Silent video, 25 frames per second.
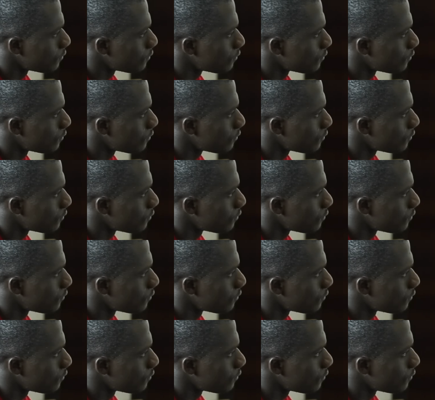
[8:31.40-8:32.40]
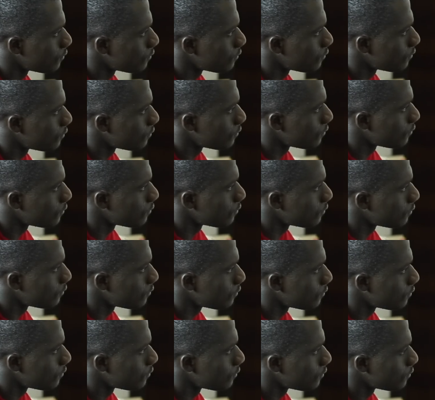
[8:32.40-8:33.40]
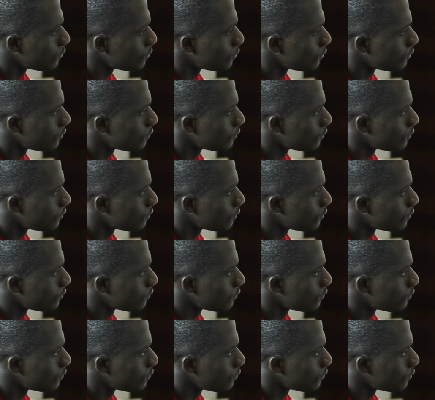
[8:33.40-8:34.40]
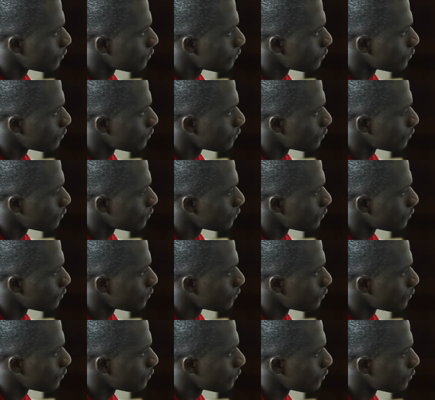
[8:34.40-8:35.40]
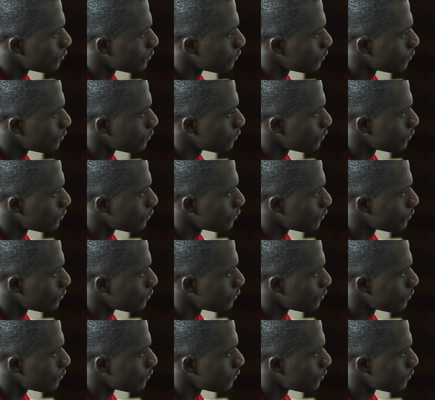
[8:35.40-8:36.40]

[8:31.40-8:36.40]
The person shown says nothing.